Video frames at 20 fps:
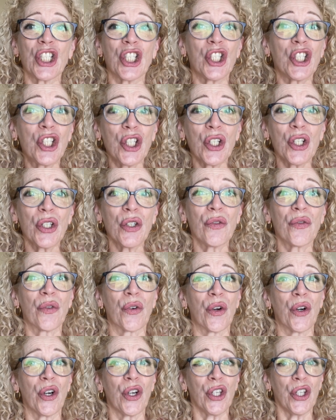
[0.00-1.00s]
good
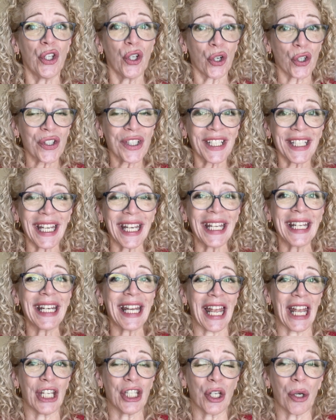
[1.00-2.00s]
for your skin
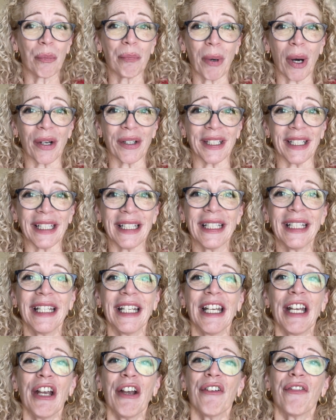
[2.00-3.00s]
and your body.
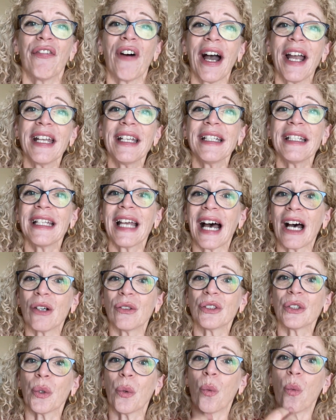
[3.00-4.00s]
Find
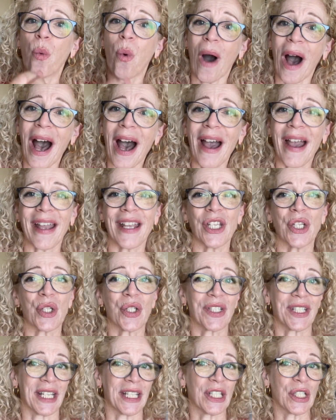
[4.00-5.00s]
out why your
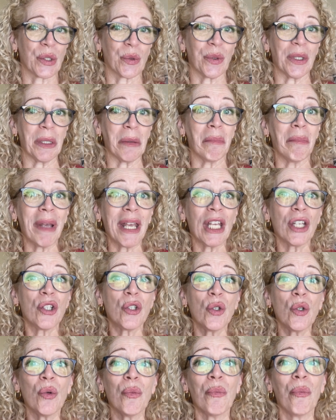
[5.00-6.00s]
sunscreen may
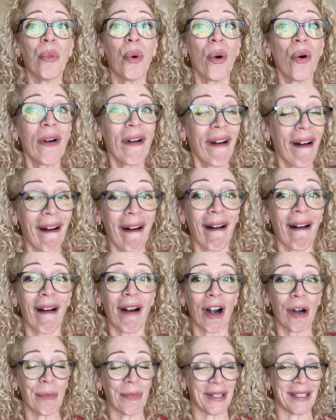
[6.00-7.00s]
do more
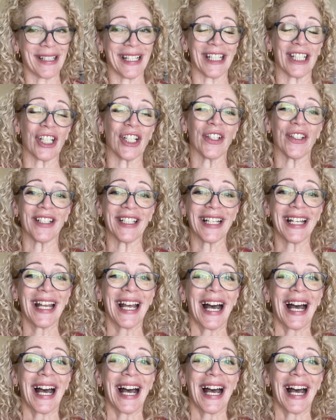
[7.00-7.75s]
harm than good.